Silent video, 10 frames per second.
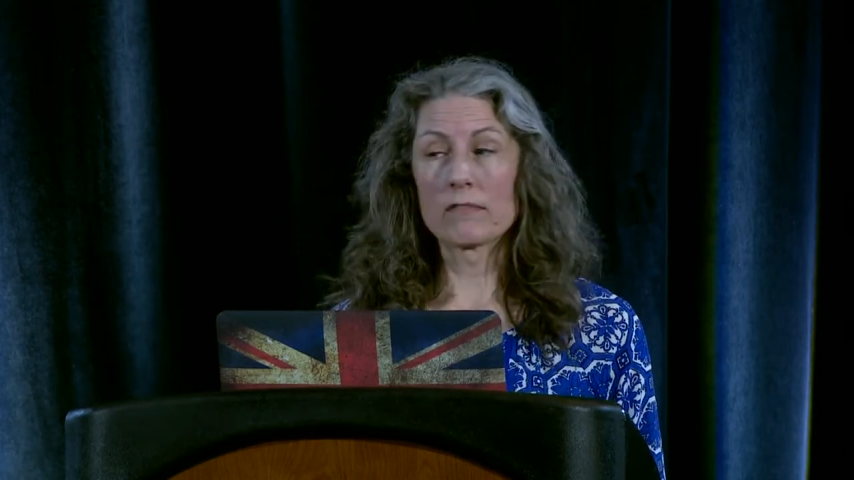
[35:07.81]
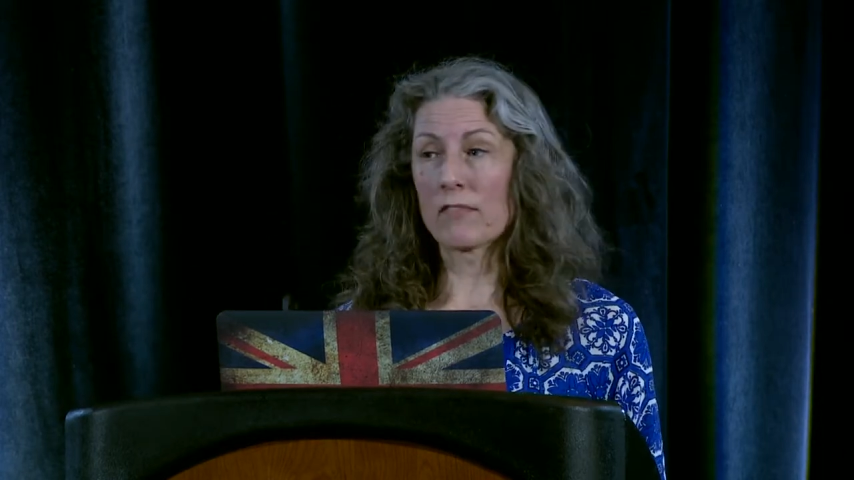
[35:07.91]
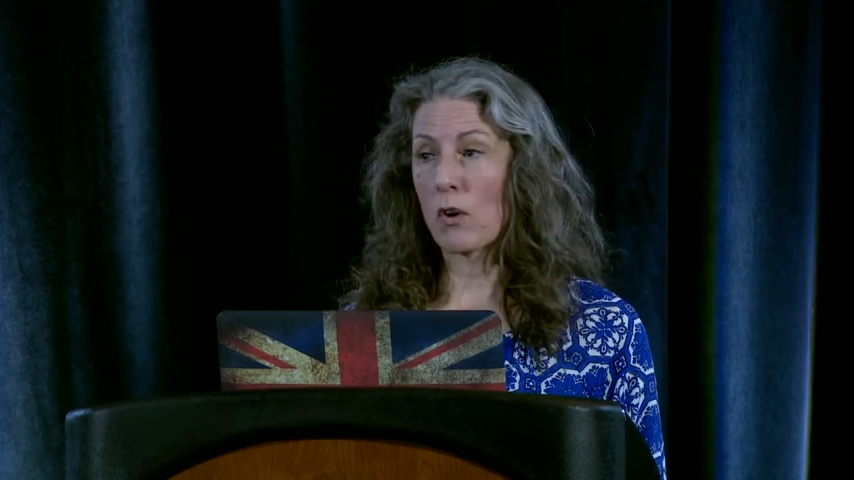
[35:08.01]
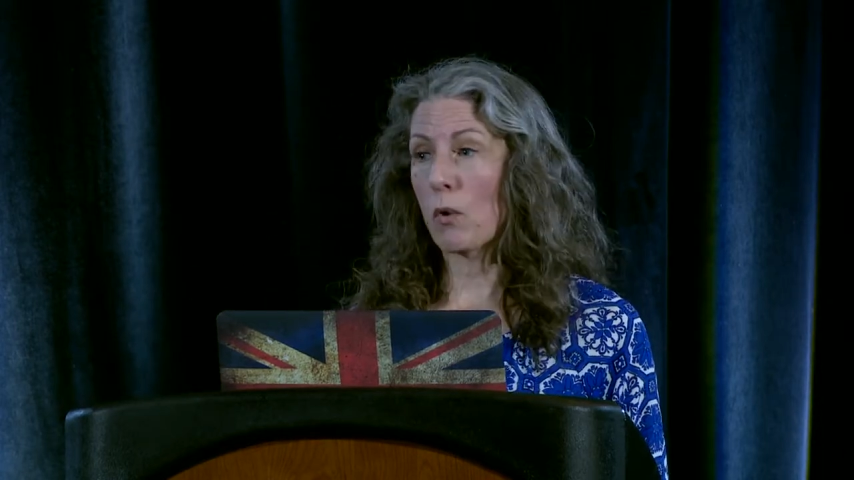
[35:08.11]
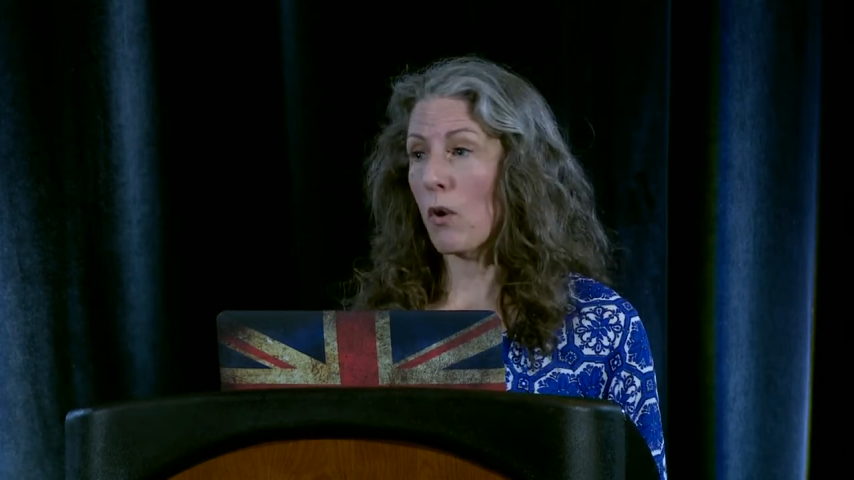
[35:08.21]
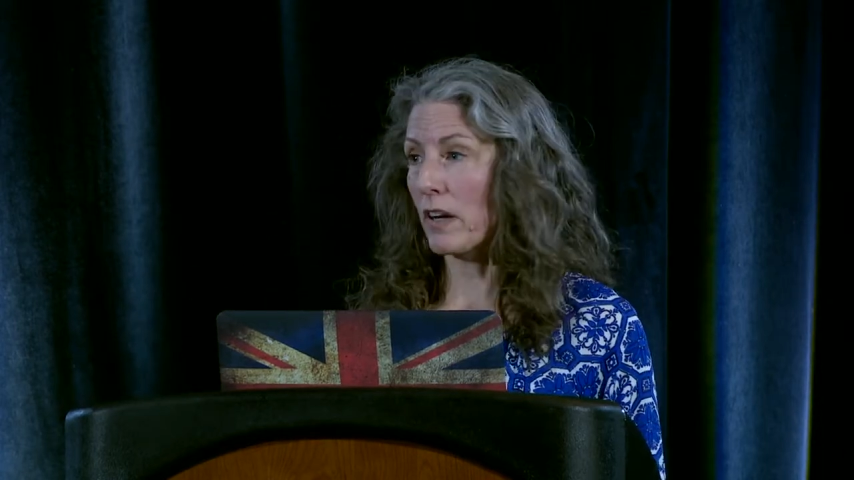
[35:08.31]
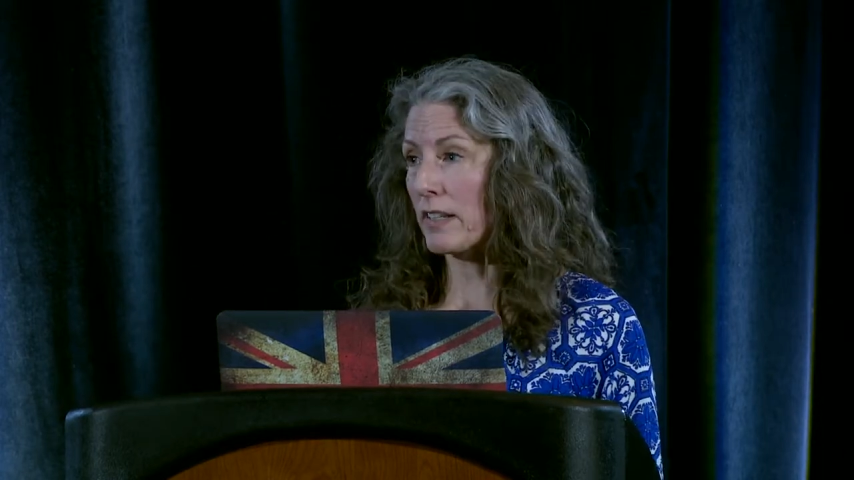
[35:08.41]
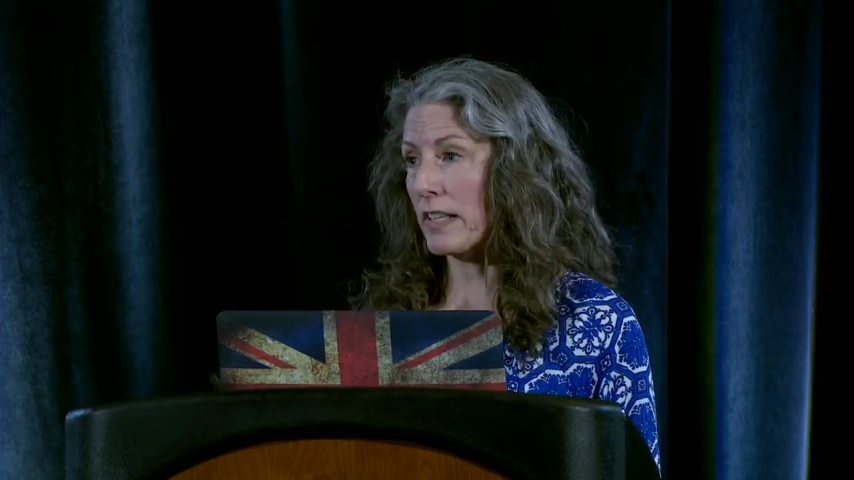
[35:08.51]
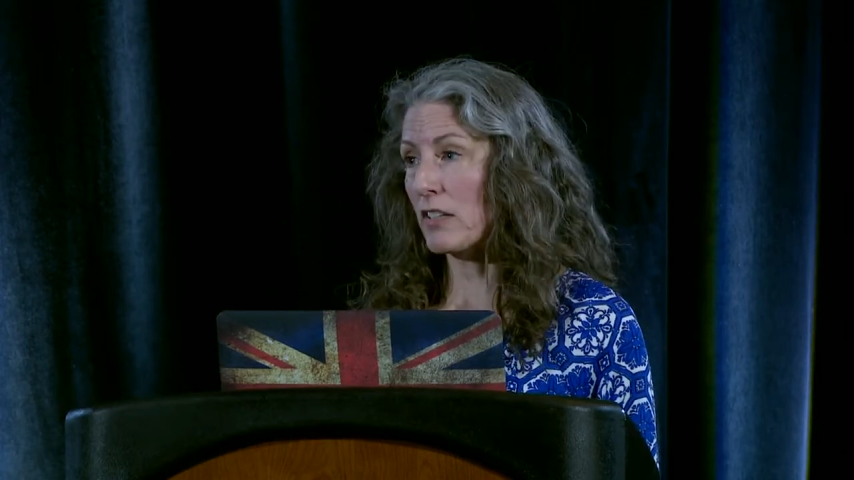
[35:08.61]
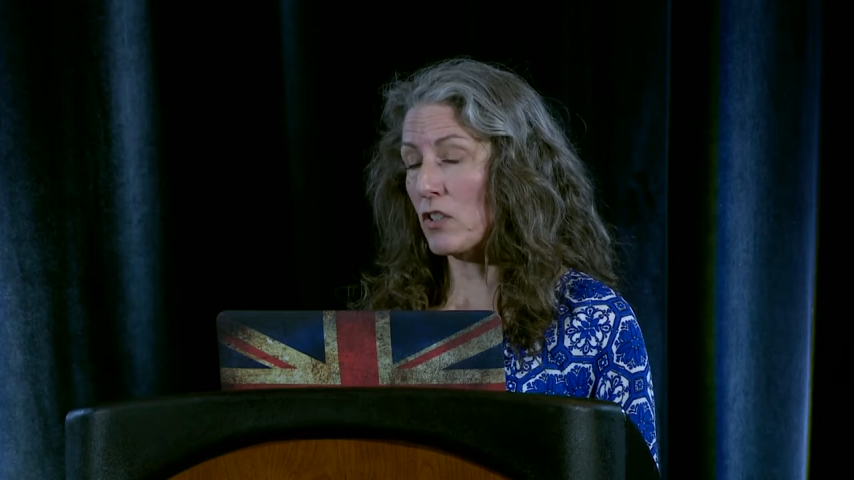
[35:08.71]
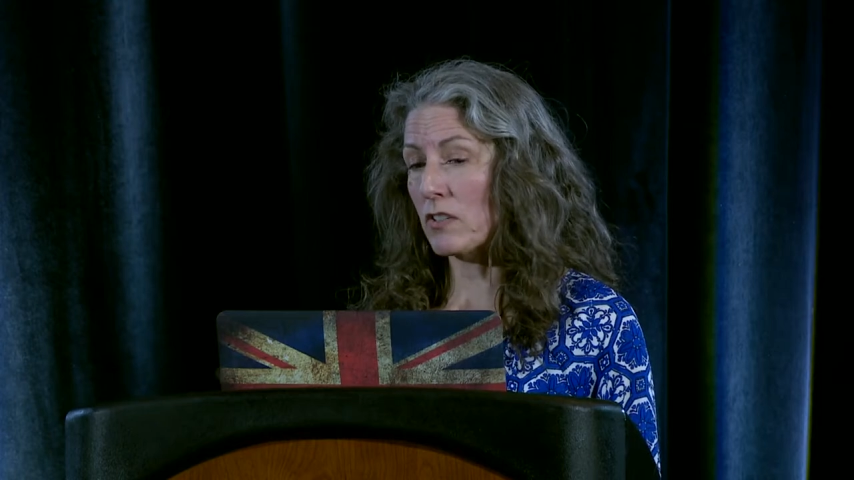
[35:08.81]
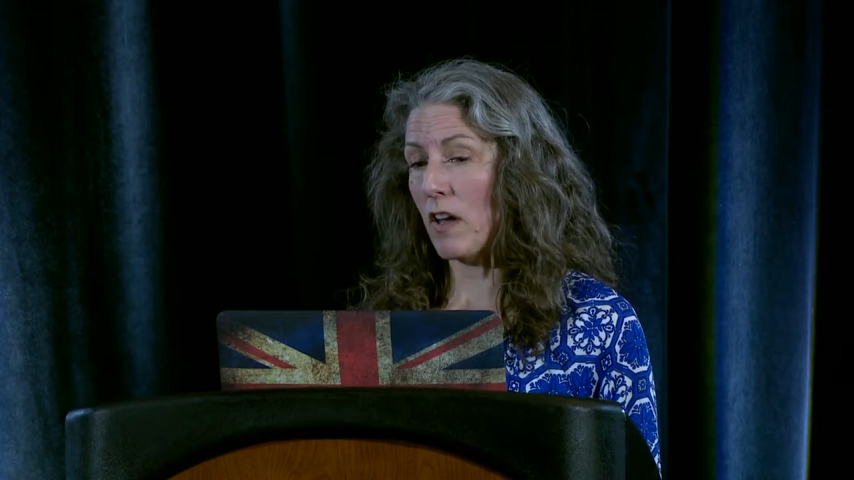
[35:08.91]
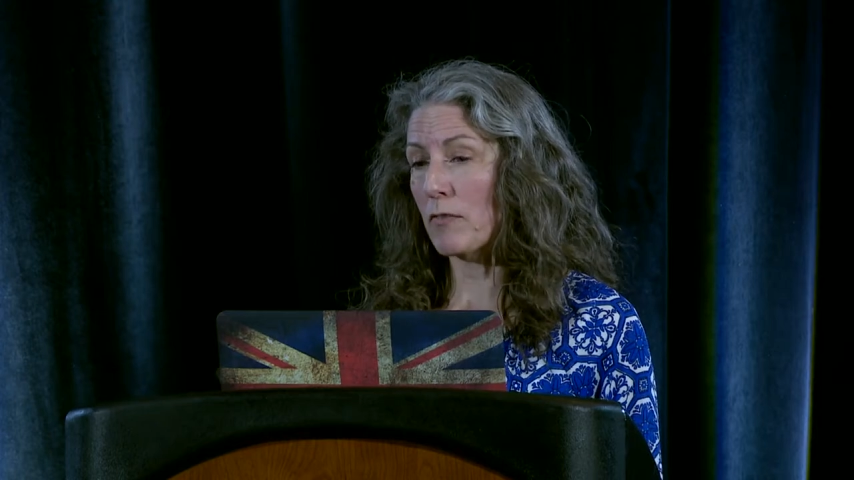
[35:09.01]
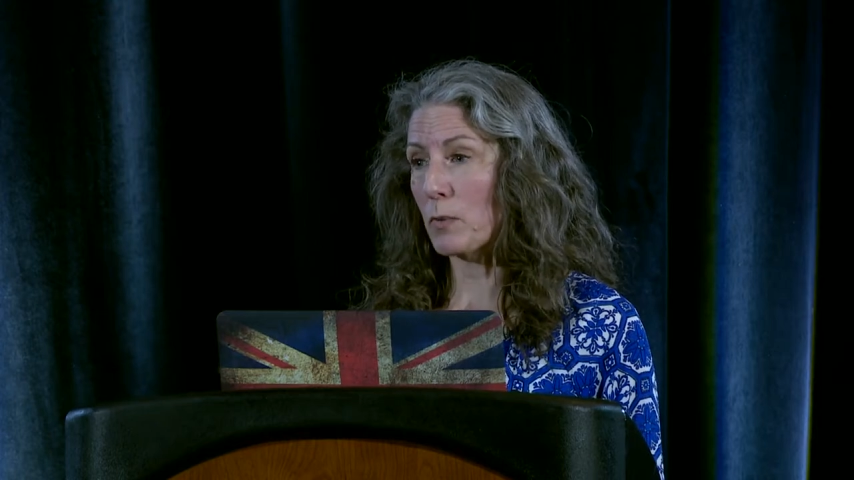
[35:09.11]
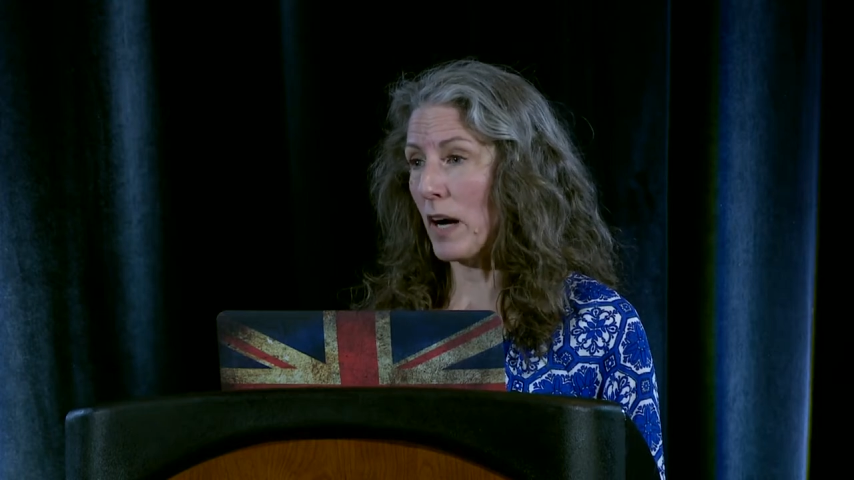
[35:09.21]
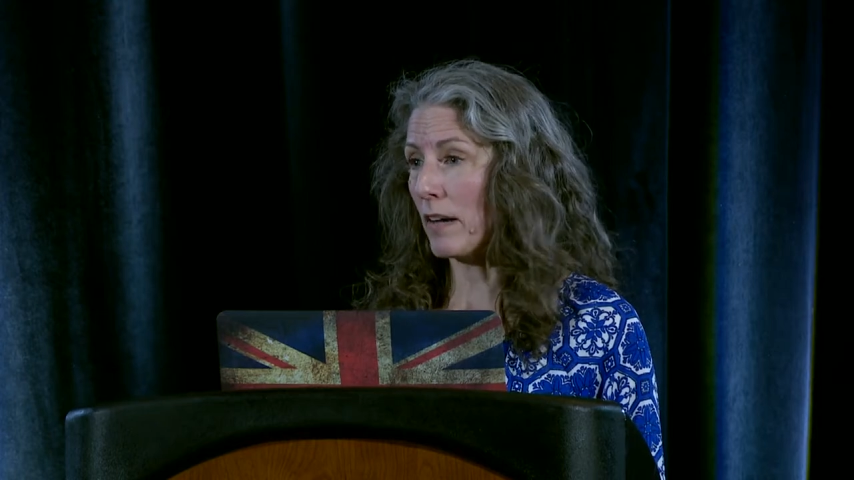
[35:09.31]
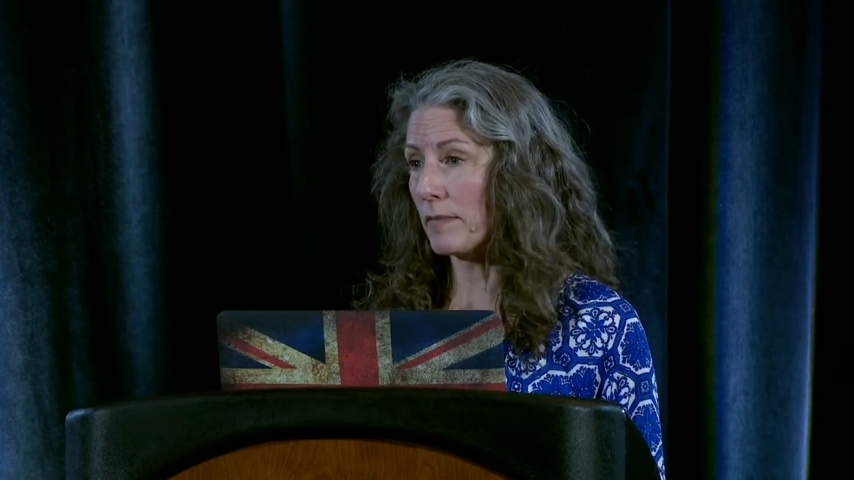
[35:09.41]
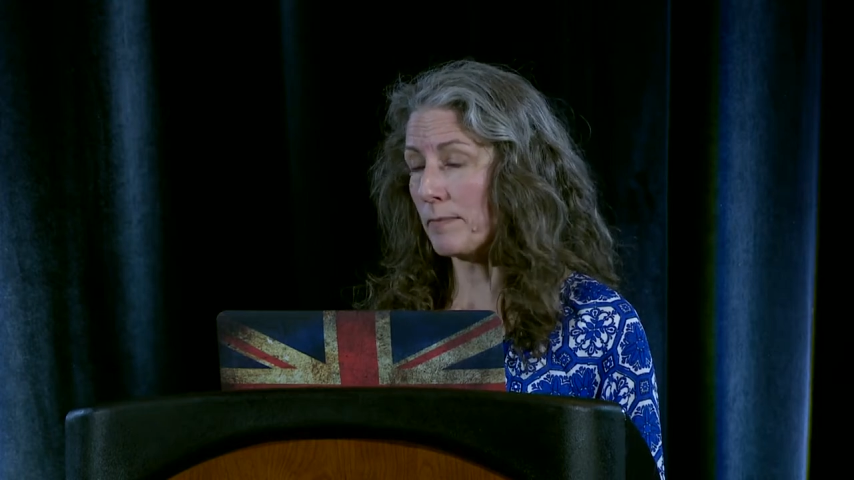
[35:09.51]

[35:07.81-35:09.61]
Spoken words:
photo organization software,